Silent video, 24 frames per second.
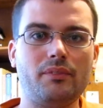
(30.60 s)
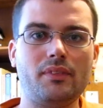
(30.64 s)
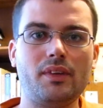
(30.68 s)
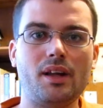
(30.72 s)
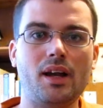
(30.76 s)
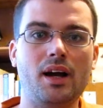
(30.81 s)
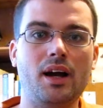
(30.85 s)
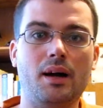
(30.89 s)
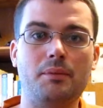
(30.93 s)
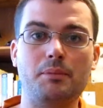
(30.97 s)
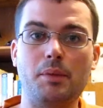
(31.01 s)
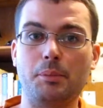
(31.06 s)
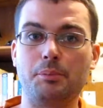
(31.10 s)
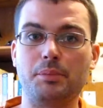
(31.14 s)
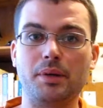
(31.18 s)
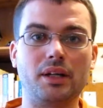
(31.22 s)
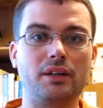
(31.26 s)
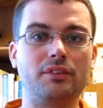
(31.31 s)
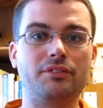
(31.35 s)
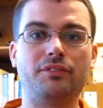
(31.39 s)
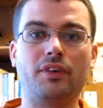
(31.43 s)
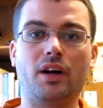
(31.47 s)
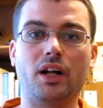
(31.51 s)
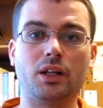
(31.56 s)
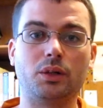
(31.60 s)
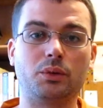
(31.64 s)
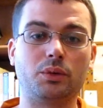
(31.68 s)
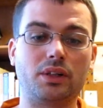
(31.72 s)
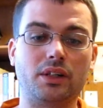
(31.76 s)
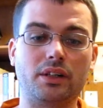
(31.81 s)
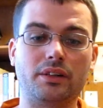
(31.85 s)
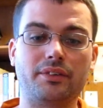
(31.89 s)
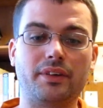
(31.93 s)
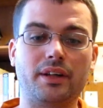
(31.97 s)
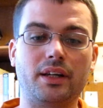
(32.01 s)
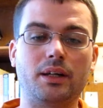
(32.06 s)
I'm a big follower
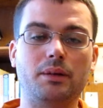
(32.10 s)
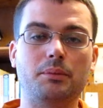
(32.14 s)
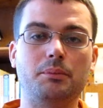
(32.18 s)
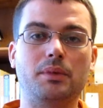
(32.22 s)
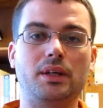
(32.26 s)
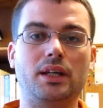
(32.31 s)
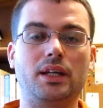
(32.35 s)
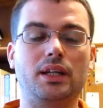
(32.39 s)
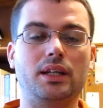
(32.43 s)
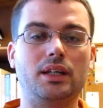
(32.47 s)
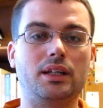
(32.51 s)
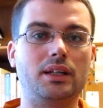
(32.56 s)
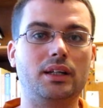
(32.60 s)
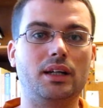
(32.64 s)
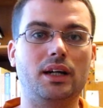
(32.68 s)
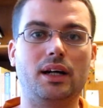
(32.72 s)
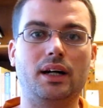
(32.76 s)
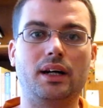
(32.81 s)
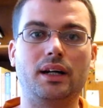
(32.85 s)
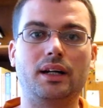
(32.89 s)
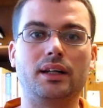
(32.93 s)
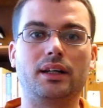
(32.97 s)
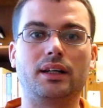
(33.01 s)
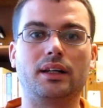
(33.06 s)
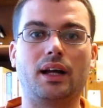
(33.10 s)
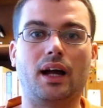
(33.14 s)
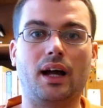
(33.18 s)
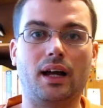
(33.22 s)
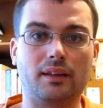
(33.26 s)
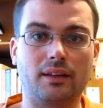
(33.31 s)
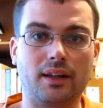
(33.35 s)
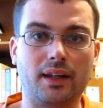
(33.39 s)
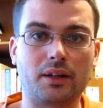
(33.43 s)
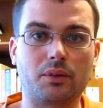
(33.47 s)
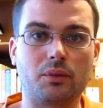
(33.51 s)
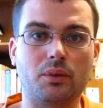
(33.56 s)
of him. I
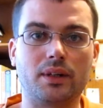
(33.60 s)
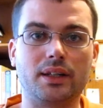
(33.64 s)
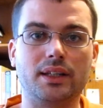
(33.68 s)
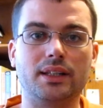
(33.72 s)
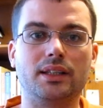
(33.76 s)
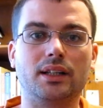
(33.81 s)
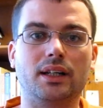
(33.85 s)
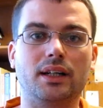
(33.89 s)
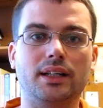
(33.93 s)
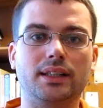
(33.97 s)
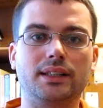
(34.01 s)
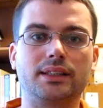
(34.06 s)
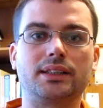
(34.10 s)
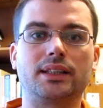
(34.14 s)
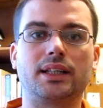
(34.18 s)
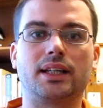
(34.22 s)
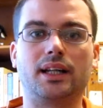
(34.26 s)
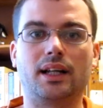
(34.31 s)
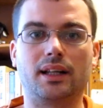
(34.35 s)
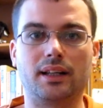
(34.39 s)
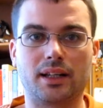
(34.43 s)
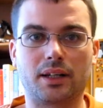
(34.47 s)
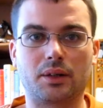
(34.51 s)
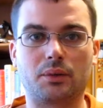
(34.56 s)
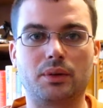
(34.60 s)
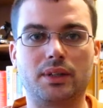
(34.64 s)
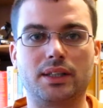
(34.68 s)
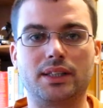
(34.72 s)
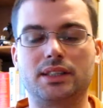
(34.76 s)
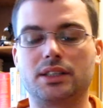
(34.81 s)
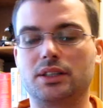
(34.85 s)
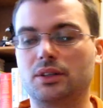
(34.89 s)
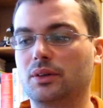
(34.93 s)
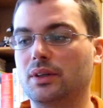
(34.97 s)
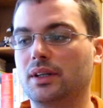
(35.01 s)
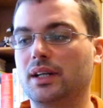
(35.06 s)
like what he does and I like what he's
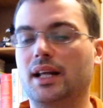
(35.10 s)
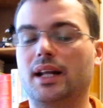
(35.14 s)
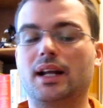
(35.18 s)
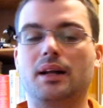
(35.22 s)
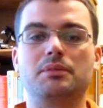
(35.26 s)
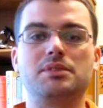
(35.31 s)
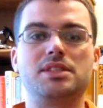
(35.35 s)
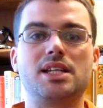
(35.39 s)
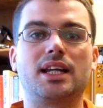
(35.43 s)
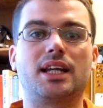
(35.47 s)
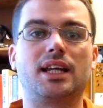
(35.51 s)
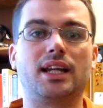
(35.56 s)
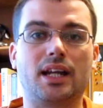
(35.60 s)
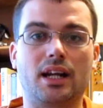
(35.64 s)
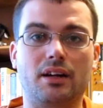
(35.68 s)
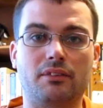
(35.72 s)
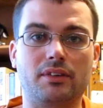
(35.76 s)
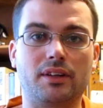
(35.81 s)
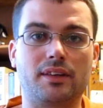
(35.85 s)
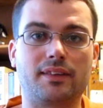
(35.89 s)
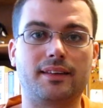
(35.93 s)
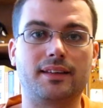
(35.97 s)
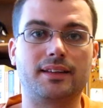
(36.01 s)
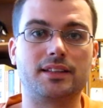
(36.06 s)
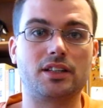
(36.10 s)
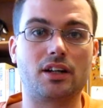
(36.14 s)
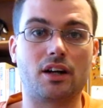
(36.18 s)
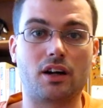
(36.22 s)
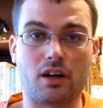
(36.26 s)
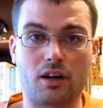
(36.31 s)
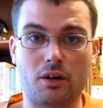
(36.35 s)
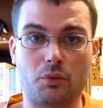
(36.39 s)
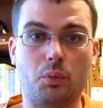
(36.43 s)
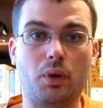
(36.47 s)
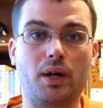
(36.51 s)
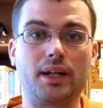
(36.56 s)
doing, and I'm taking everything to
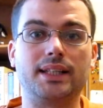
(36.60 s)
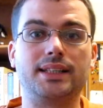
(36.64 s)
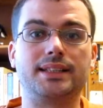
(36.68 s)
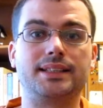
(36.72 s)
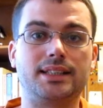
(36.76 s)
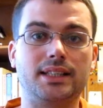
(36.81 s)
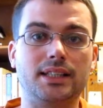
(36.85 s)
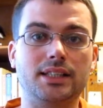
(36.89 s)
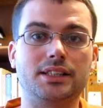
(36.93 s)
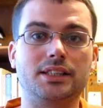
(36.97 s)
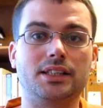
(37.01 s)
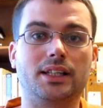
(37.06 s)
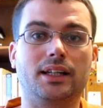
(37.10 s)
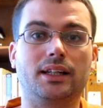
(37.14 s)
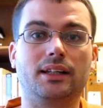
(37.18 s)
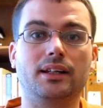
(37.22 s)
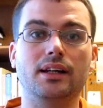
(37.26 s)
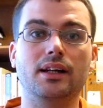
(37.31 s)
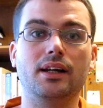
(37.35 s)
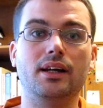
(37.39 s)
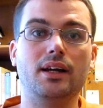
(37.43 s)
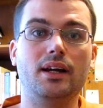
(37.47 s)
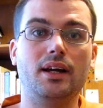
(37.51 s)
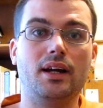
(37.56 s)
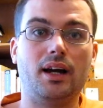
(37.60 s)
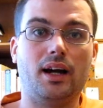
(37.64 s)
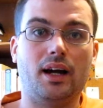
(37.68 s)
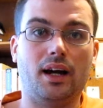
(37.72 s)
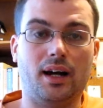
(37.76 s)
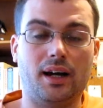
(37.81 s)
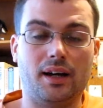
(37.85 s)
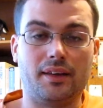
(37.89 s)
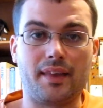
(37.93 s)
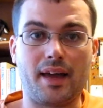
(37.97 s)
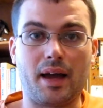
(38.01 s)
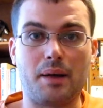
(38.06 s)
heart what he's teaching.
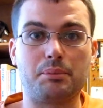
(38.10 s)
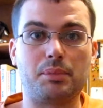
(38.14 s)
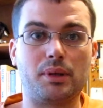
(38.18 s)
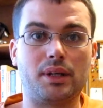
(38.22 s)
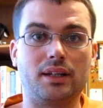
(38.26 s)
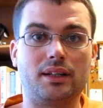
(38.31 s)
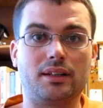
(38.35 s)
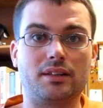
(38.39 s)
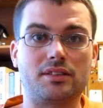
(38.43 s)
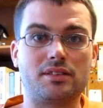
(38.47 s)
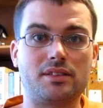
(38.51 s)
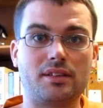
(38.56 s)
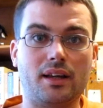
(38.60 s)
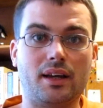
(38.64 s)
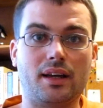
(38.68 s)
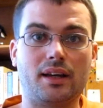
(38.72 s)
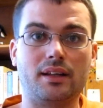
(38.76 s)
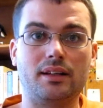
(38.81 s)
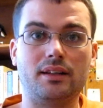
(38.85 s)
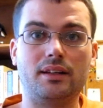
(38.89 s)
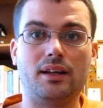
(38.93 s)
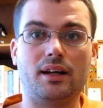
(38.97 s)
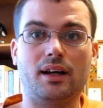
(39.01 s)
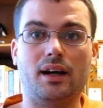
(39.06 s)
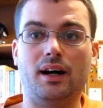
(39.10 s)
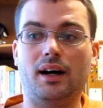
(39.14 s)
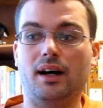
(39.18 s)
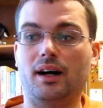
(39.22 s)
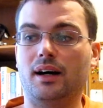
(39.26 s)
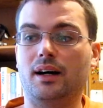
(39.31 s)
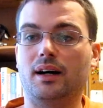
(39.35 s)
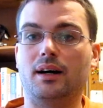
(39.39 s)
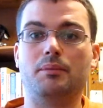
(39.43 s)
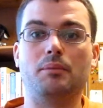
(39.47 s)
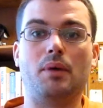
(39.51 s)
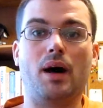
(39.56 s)
That being said,
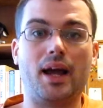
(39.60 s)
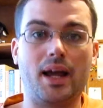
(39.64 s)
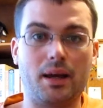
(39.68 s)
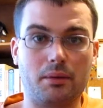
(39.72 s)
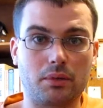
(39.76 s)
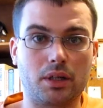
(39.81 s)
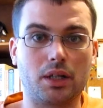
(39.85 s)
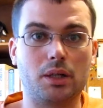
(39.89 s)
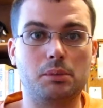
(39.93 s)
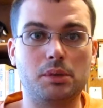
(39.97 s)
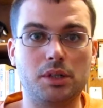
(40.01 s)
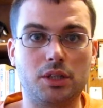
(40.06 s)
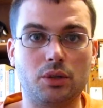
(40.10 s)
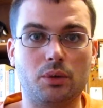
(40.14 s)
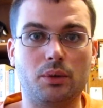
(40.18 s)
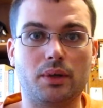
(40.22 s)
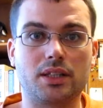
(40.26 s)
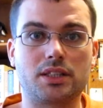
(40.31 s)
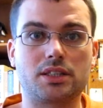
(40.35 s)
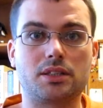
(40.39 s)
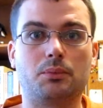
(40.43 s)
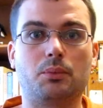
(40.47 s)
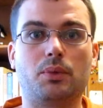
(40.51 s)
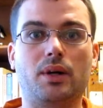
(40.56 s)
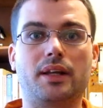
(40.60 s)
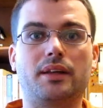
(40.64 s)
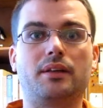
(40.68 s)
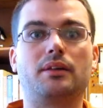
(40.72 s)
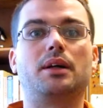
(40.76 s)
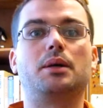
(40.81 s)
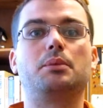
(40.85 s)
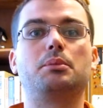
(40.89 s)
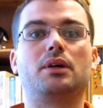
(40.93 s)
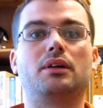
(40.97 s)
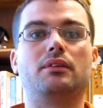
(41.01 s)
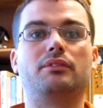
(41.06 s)
I am going to be doing some
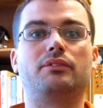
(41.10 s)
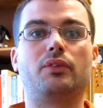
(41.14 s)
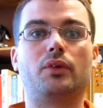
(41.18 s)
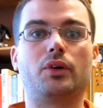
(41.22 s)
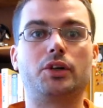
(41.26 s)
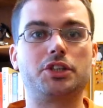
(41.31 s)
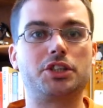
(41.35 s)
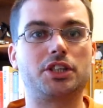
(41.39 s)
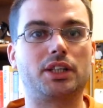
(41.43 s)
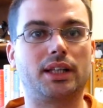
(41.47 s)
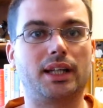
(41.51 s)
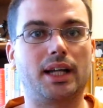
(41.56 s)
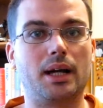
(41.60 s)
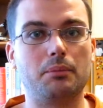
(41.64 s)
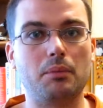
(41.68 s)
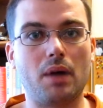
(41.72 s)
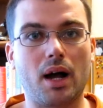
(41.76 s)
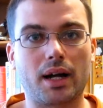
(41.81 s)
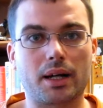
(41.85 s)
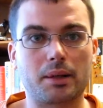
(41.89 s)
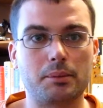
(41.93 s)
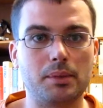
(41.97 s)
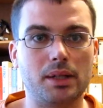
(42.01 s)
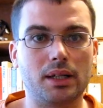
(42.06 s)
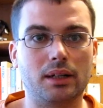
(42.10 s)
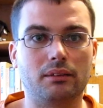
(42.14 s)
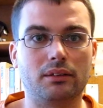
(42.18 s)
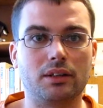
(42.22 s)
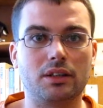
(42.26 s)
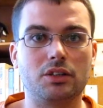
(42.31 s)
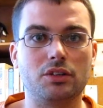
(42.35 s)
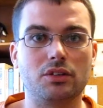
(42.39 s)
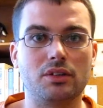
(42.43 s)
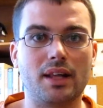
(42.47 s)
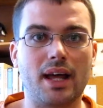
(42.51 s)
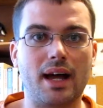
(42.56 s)
weathering, but unfortunately I'm not going to be able to
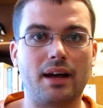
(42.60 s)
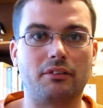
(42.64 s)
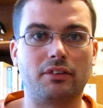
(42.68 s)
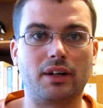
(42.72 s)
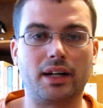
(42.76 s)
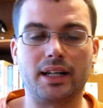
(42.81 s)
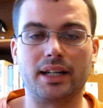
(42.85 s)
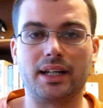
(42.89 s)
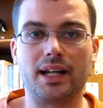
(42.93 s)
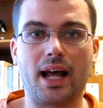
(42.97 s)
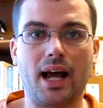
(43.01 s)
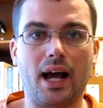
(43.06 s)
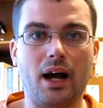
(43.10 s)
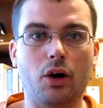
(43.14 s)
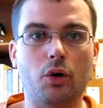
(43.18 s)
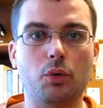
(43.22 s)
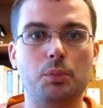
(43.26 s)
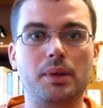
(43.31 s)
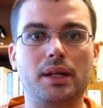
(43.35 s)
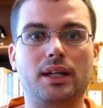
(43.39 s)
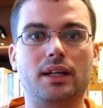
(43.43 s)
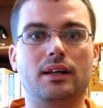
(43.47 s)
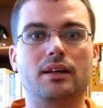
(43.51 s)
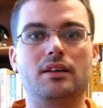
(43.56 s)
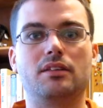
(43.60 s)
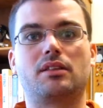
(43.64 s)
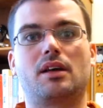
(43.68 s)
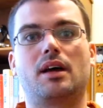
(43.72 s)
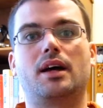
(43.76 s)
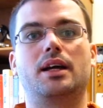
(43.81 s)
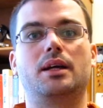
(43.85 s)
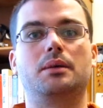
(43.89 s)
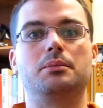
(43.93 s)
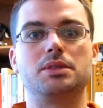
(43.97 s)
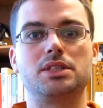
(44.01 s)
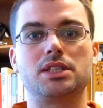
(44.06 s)
do that right now because
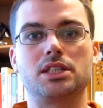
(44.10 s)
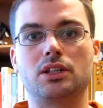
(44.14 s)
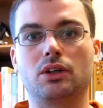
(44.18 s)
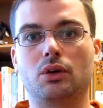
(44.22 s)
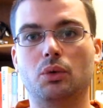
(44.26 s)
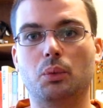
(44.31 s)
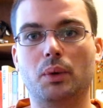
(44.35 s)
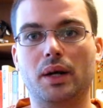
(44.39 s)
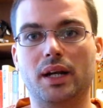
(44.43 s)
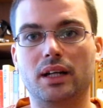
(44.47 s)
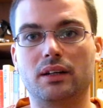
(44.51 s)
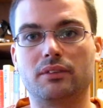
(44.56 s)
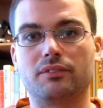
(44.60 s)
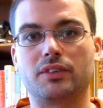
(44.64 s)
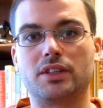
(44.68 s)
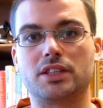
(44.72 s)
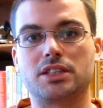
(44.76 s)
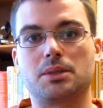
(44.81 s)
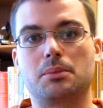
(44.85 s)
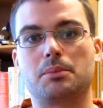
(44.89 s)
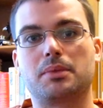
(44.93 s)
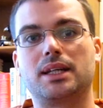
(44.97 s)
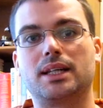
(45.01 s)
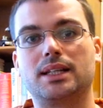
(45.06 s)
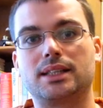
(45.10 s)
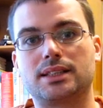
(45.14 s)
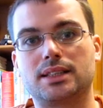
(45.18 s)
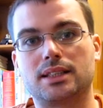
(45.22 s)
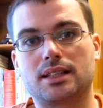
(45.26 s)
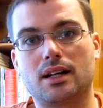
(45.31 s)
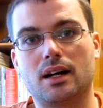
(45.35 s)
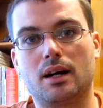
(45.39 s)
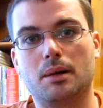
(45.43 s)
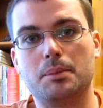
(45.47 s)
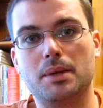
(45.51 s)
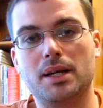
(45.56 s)
I am still waiting for some things to
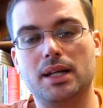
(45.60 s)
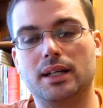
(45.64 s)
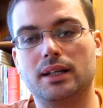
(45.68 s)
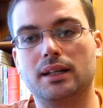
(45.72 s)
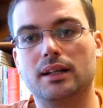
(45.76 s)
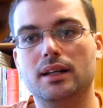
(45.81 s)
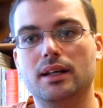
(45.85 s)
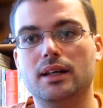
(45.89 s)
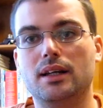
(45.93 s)
come in.